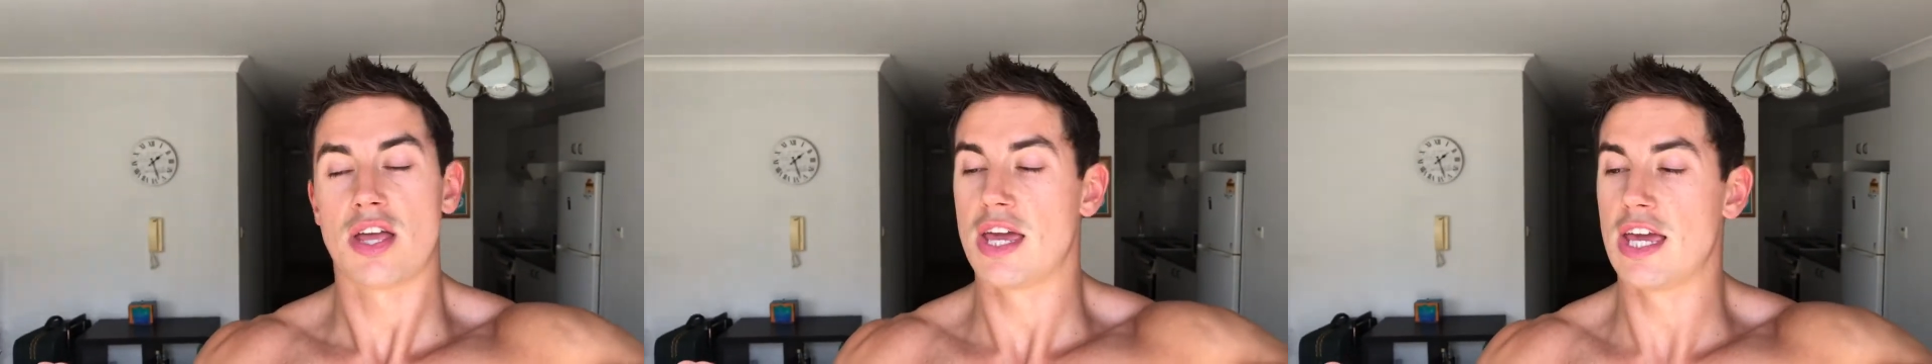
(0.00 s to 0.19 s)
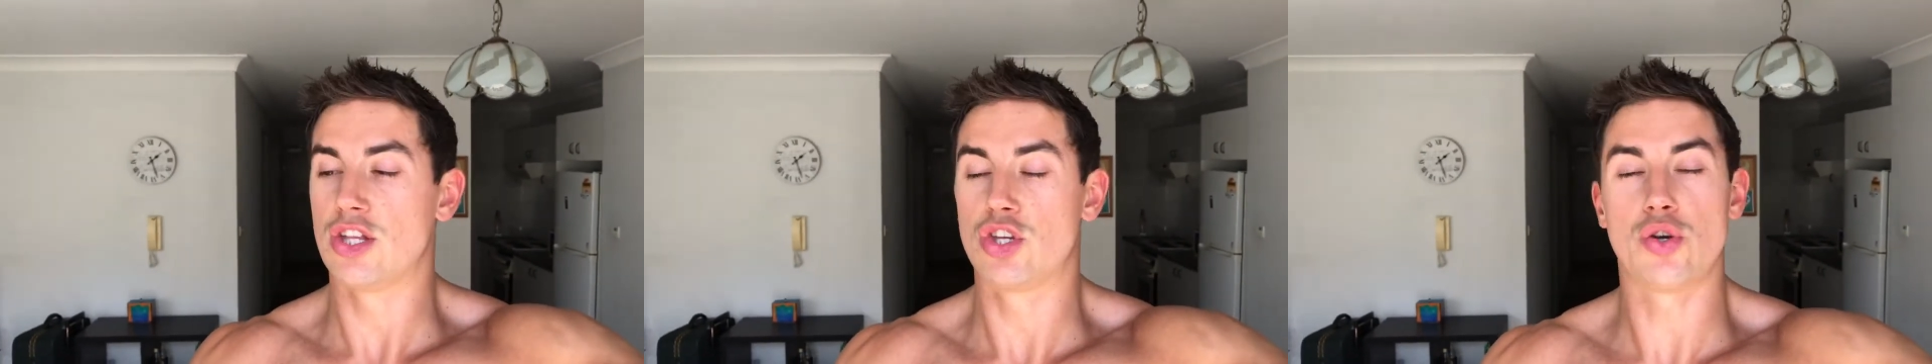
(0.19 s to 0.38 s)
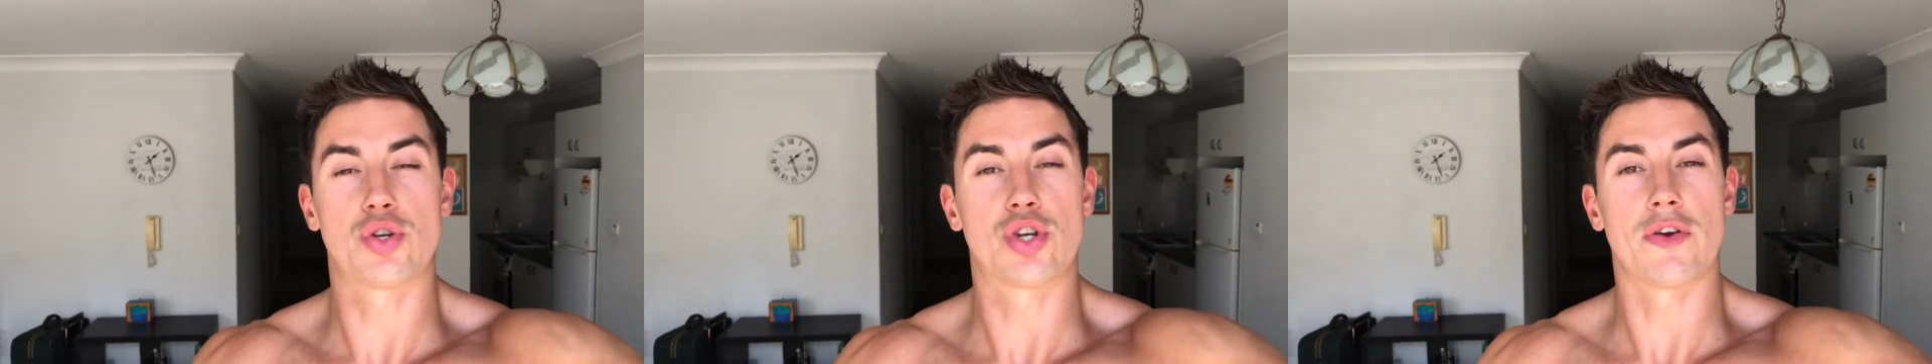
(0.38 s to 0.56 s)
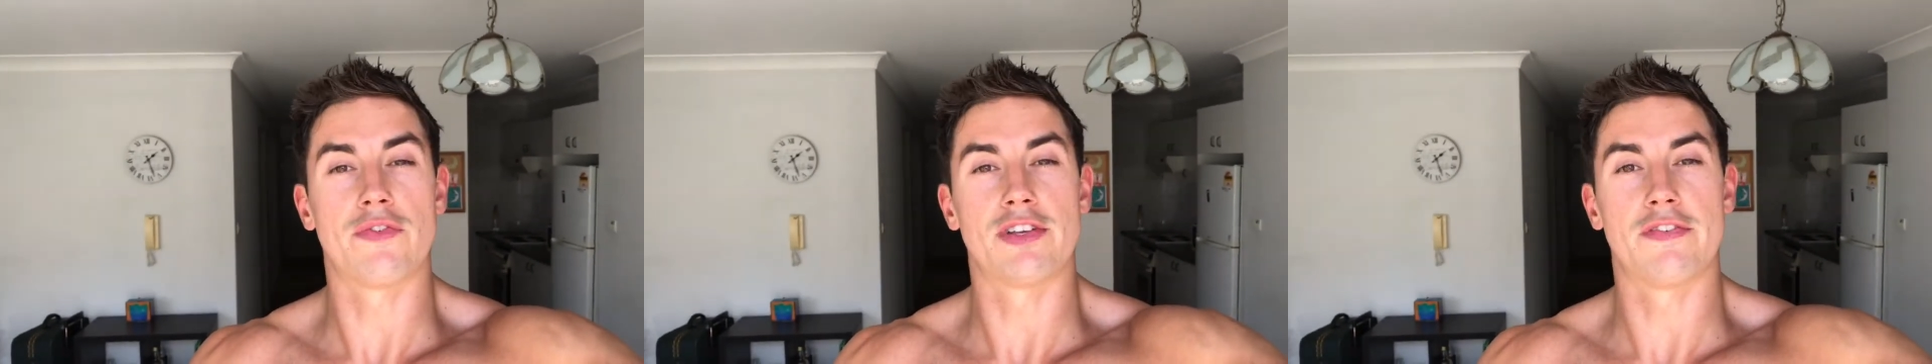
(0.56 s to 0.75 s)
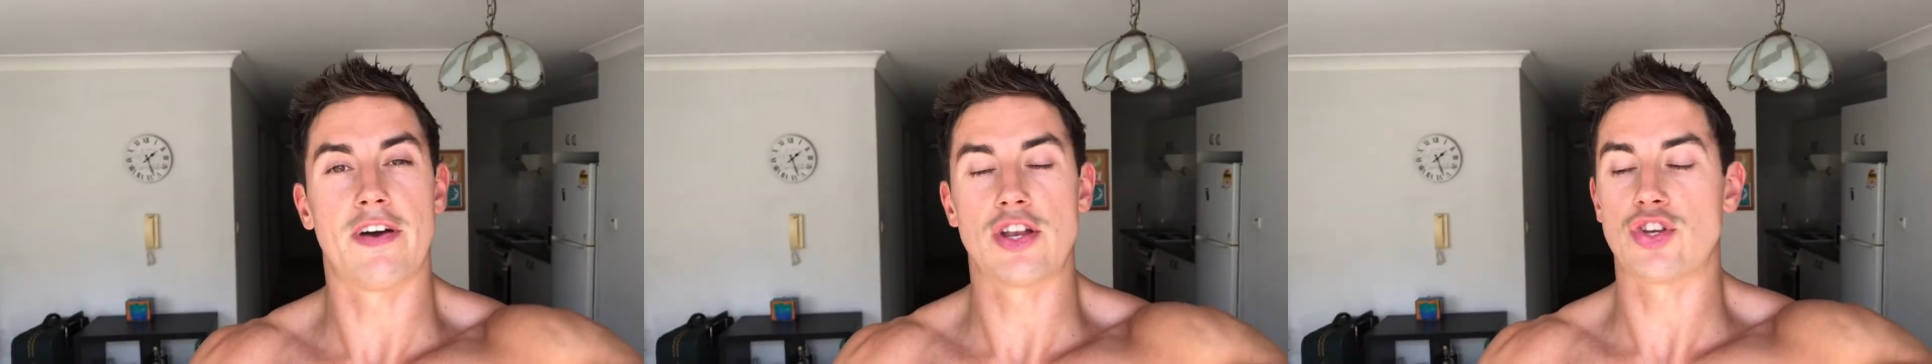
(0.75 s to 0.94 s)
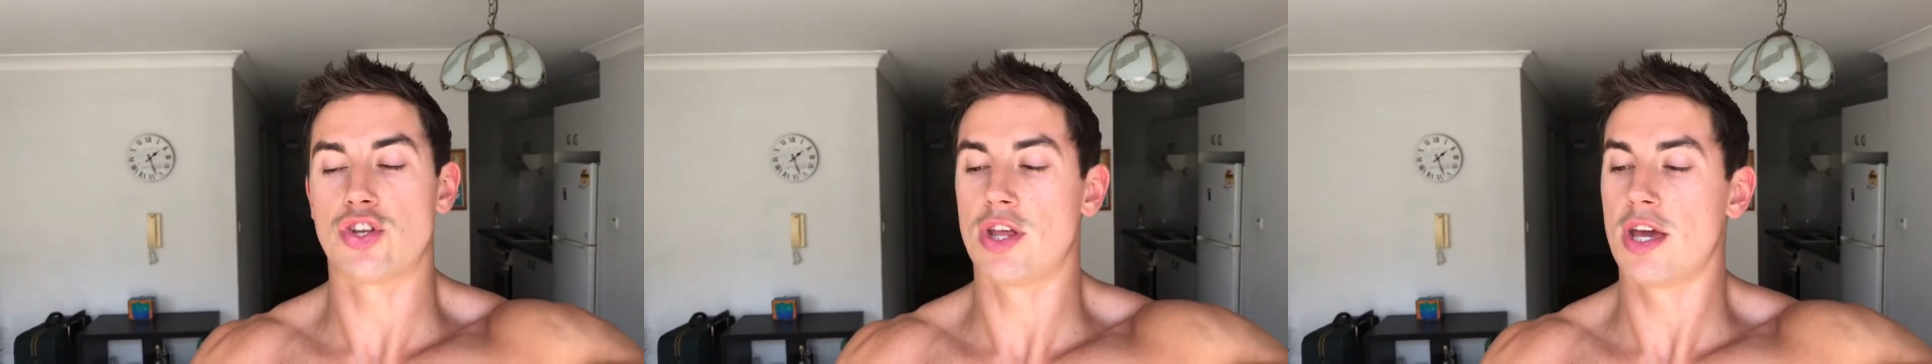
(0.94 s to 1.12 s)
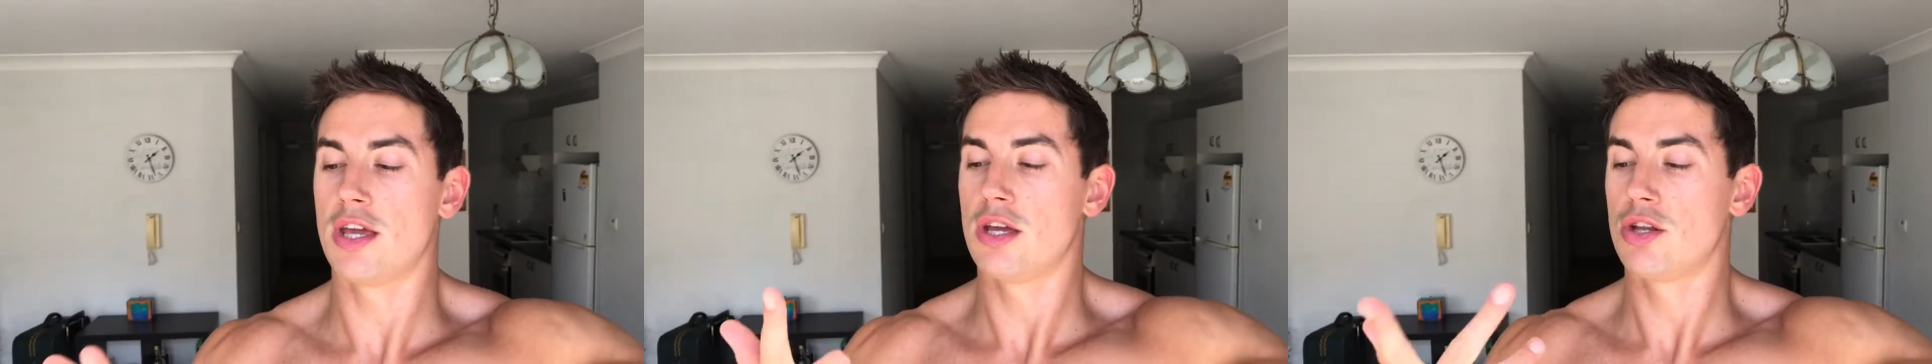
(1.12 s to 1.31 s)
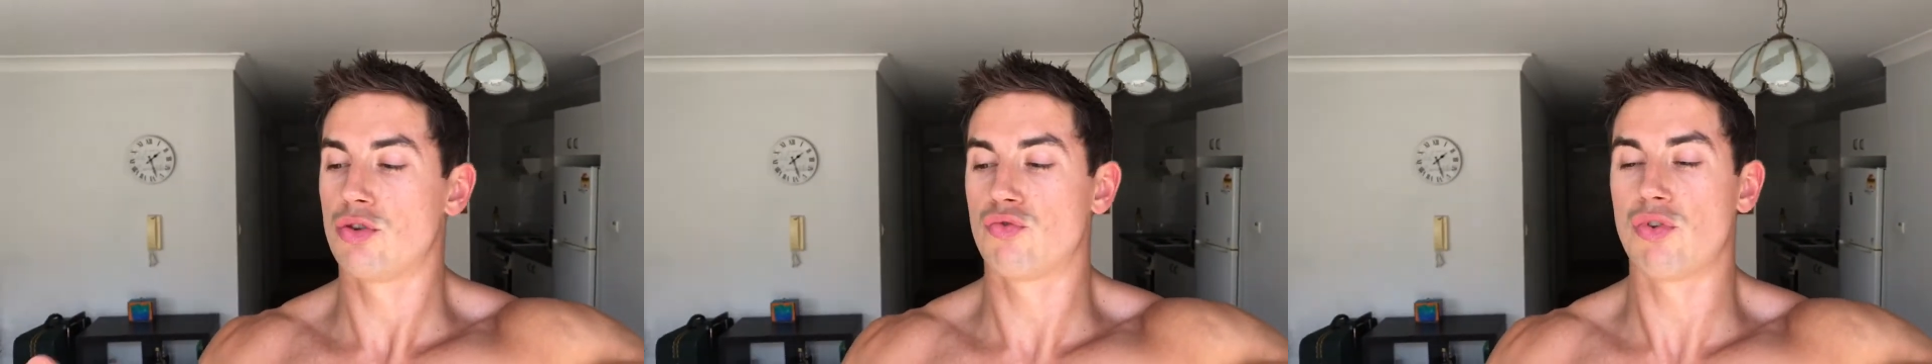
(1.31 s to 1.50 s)
eat two servings of veg a
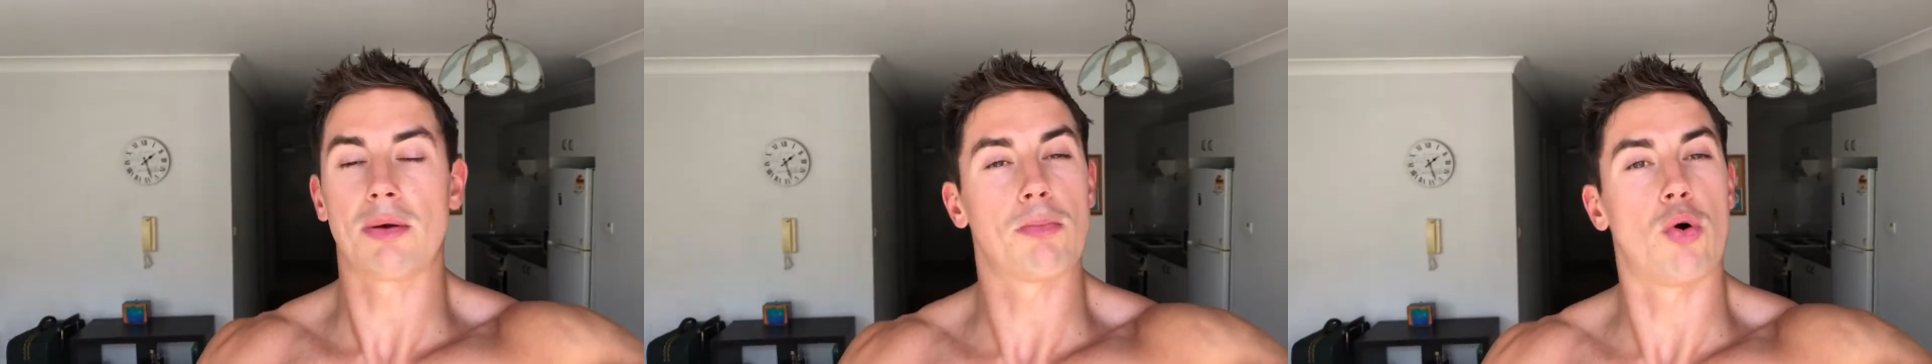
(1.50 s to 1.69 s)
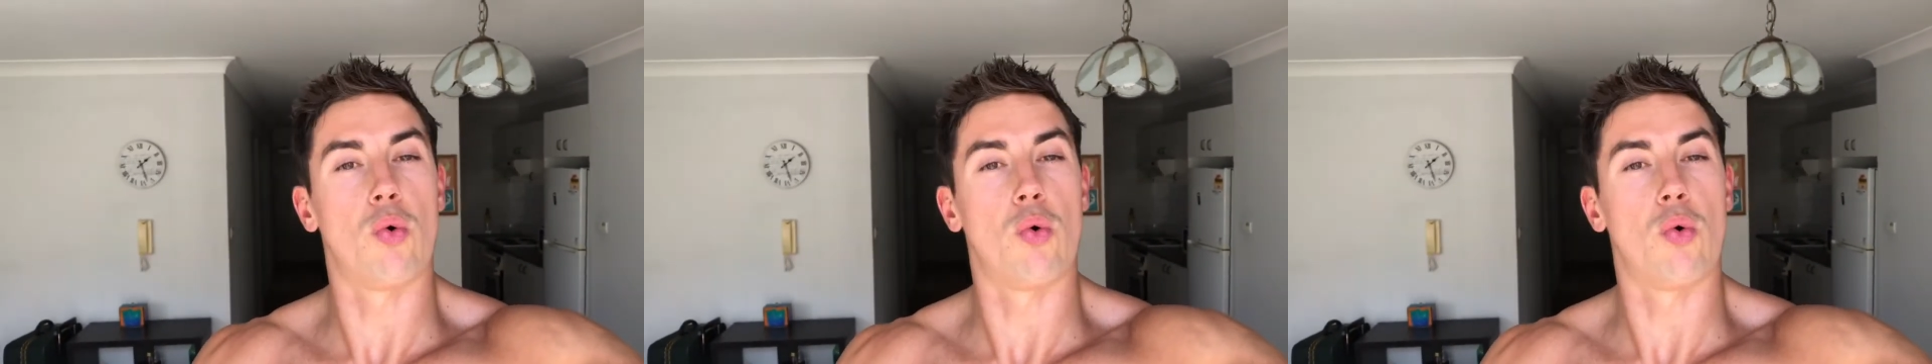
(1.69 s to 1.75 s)
day, drink